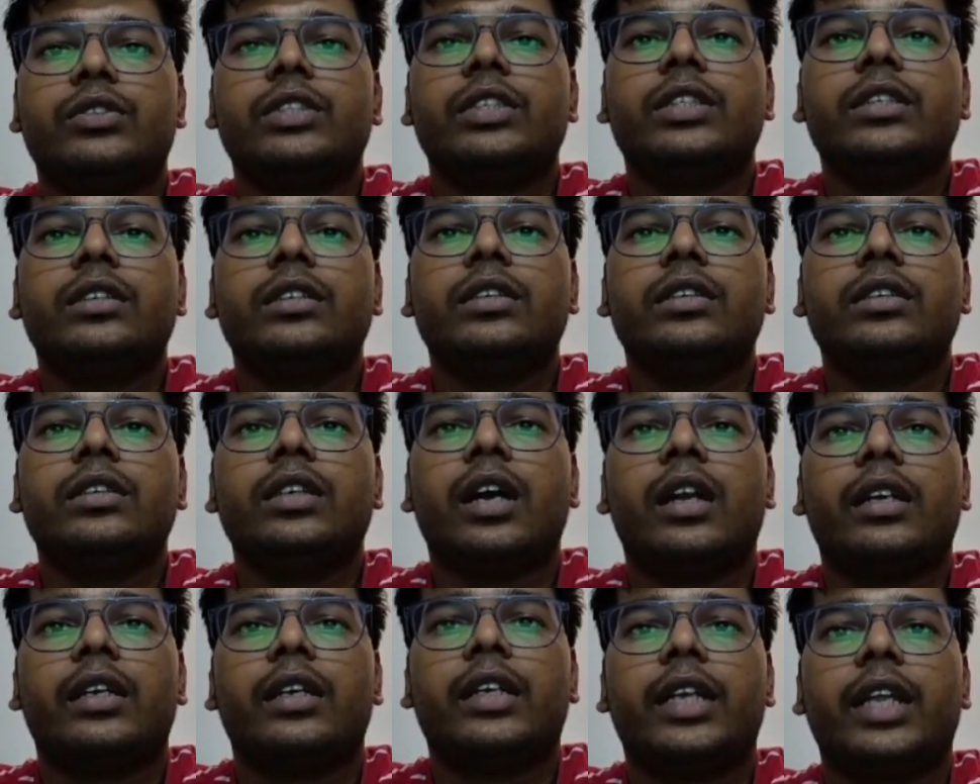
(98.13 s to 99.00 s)

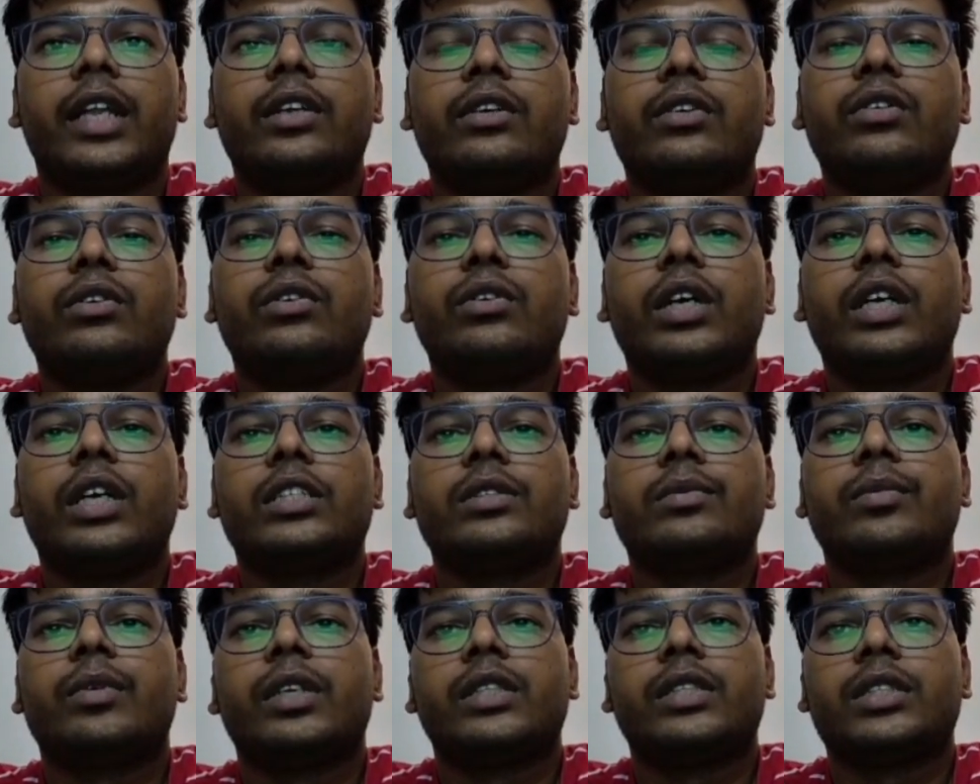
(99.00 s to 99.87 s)
using a Telco
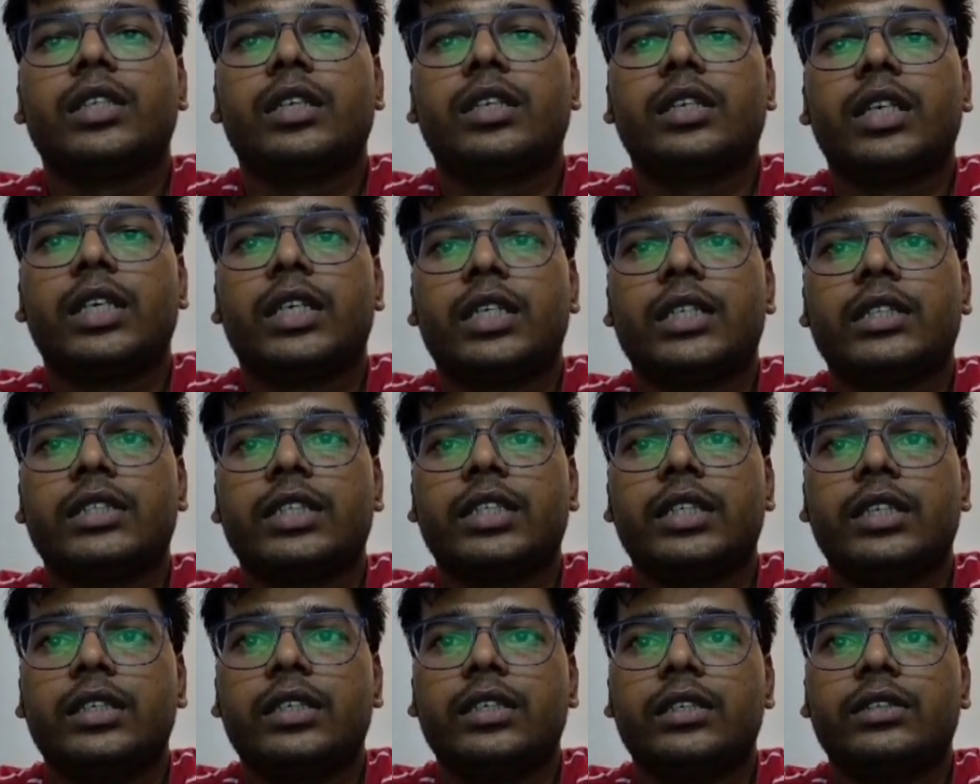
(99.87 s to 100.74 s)
Customer churn
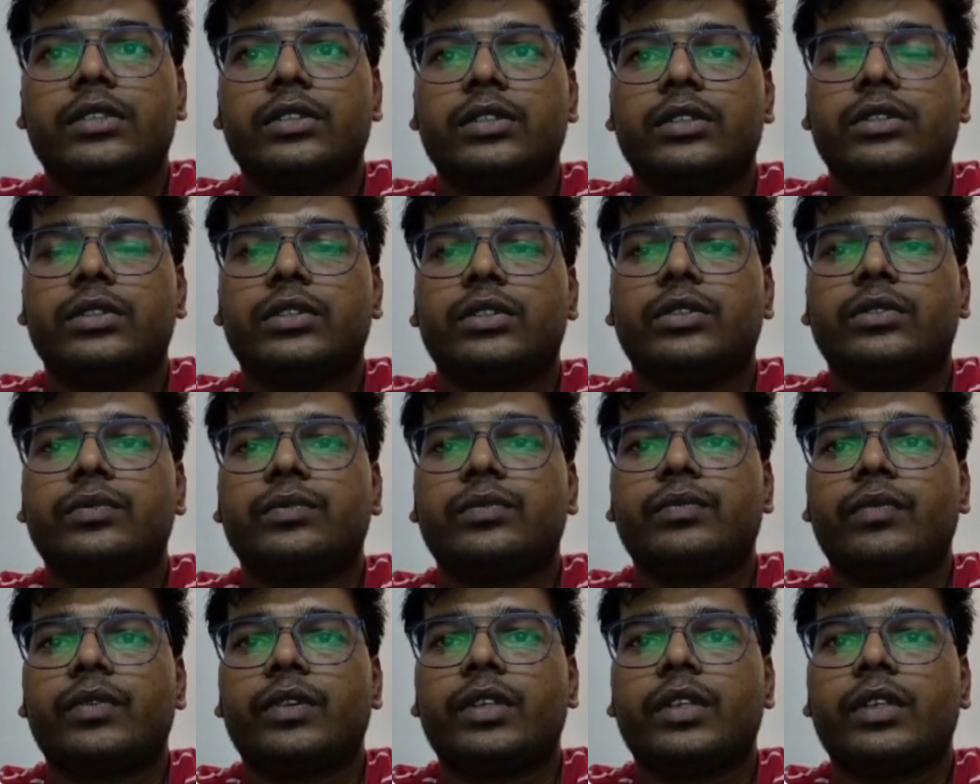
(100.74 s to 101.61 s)
dataset. So
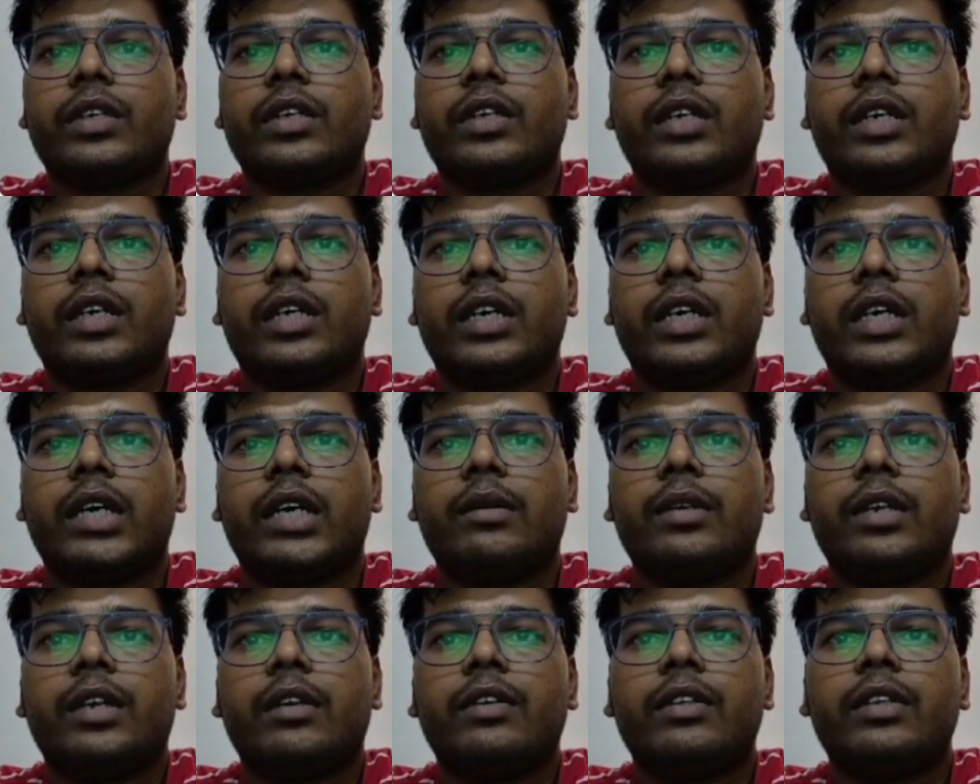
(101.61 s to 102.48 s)
I
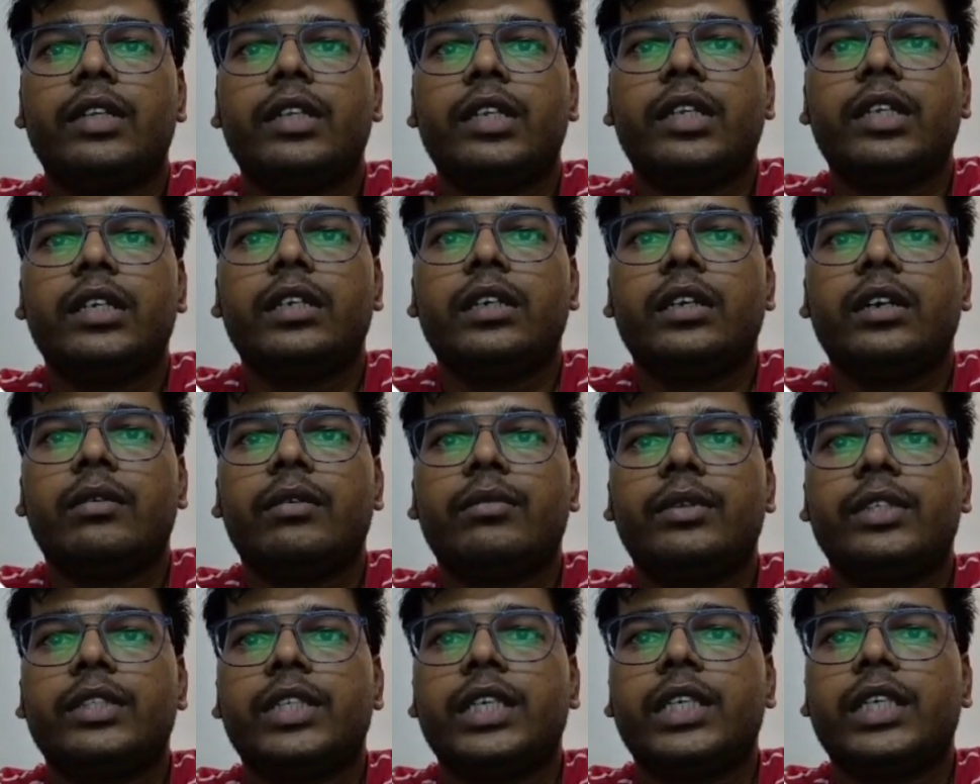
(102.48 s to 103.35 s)
have given the link
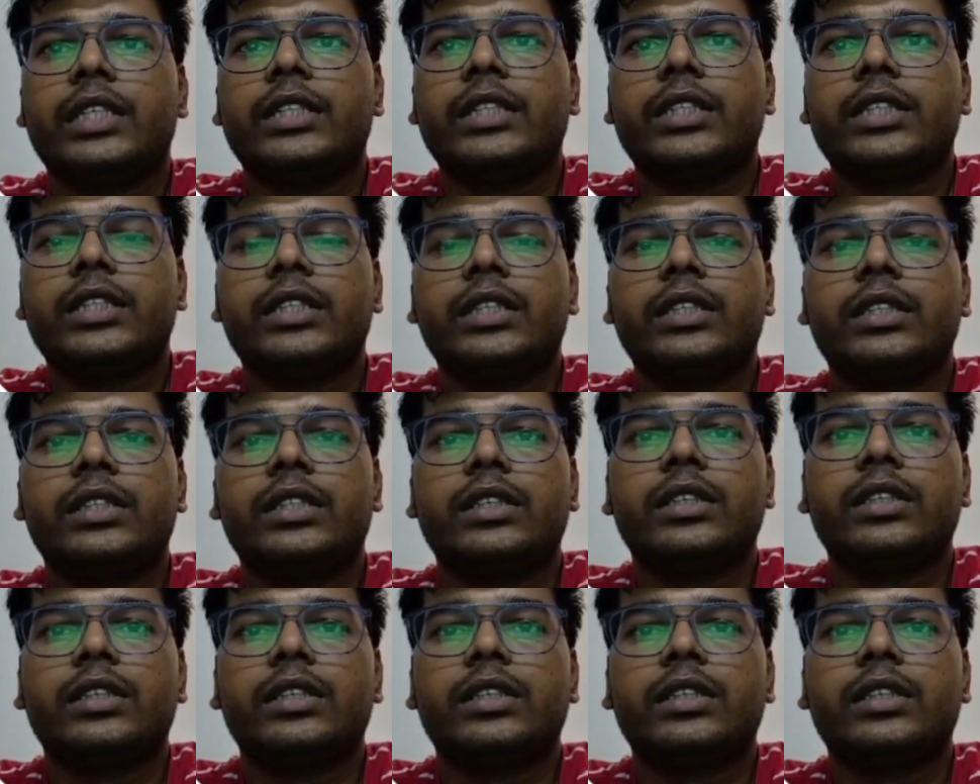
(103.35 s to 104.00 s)
of this dataset.